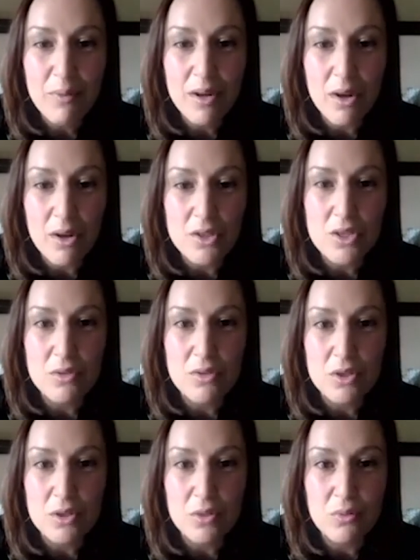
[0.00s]
but also
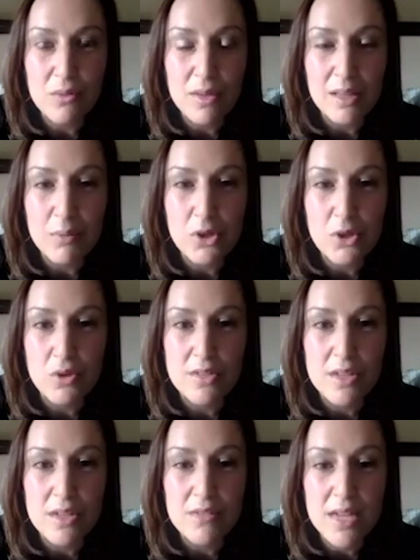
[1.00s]
to really push
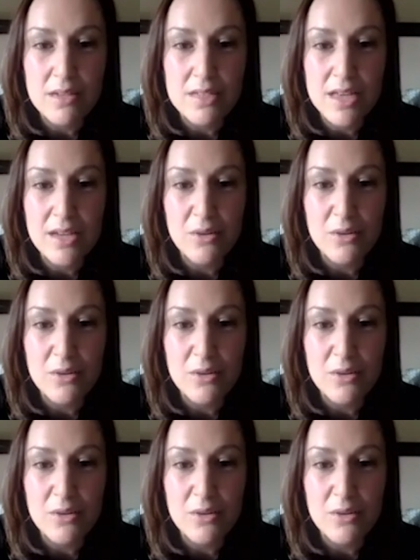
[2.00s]
yourselves outside